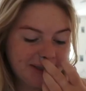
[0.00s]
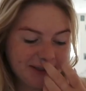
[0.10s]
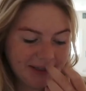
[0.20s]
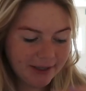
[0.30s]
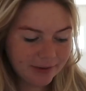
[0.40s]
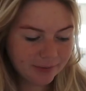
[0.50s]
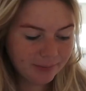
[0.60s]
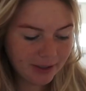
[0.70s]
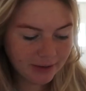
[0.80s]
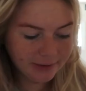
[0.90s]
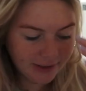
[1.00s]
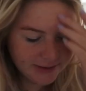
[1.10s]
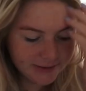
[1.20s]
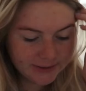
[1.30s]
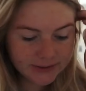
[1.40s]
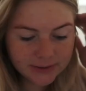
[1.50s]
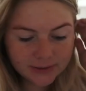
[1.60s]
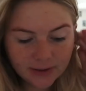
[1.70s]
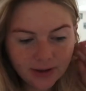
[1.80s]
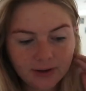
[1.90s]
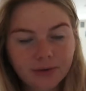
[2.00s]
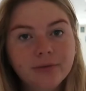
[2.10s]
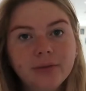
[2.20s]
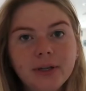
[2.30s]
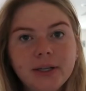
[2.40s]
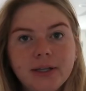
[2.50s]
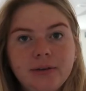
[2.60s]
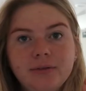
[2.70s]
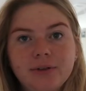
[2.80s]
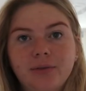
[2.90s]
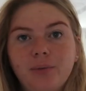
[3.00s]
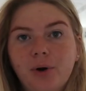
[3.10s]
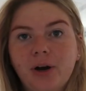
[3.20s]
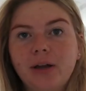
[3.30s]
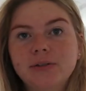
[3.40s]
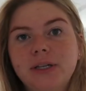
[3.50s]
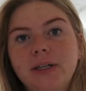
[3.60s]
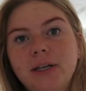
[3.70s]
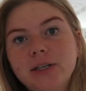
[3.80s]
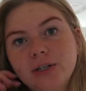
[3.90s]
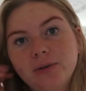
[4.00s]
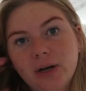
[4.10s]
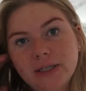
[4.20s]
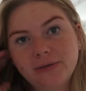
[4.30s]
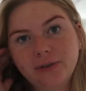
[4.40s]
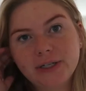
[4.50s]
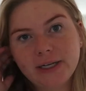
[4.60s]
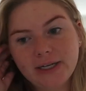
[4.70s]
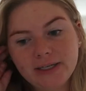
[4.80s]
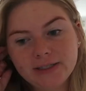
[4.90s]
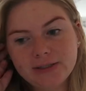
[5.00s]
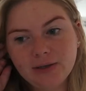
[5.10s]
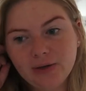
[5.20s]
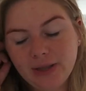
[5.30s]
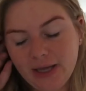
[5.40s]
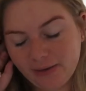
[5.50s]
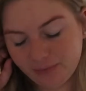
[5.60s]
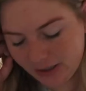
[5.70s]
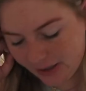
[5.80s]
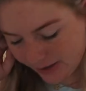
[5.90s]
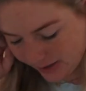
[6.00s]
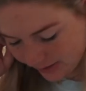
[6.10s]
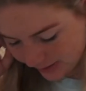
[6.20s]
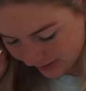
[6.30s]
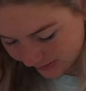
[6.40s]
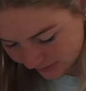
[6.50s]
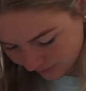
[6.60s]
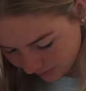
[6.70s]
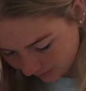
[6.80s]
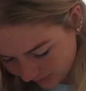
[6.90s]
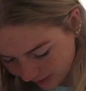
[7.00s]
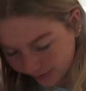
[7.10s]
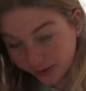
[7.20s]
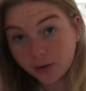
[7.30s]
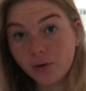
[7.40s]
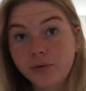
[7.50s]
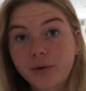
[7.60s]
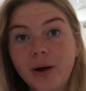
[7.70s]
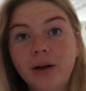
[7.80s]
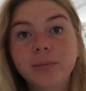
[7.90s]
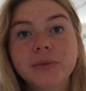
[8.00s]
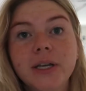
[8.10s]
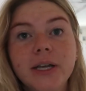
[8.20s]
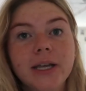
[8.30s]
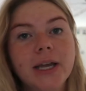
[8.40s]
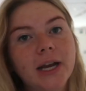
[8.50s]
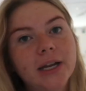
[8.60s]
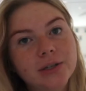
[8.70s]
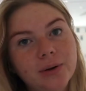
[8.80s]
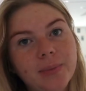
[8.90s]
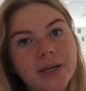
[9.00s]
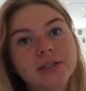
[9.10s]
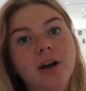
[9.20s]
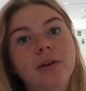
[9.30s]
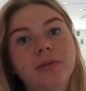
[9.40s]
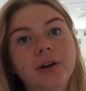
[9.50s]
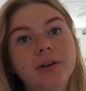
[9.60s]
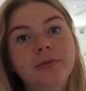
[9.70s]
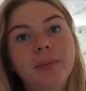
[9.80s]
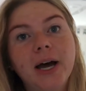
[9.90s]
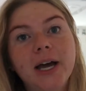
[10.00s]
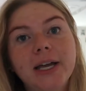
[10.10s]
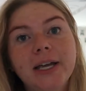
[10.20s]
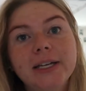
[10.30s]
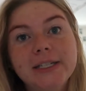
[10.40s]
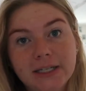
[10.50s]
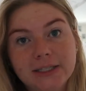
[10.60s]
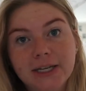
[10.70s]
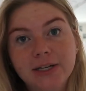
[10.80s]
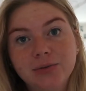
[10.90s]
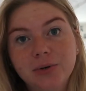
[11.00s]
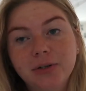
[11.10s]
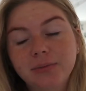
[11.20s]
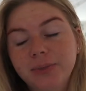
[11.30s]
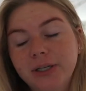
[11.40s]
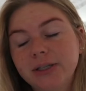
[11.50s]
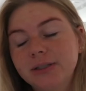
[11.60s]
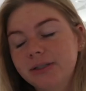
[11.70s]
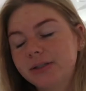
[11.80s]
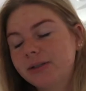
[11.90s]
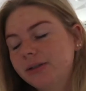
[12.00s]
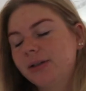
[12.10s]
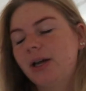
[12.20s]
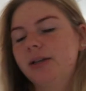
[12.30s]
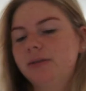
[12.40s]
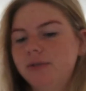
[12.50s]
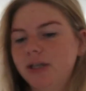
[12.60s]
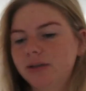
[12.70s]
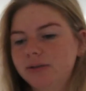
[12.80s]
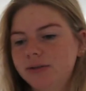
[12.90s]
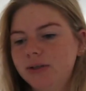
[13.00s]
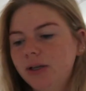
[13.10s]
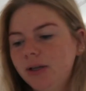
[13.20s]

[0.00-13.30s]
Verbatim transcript: like, make a list of different workouts I can do on different days so that when I get to school I'm not like overwhelmed and I do it based off of my dance schedule because I dance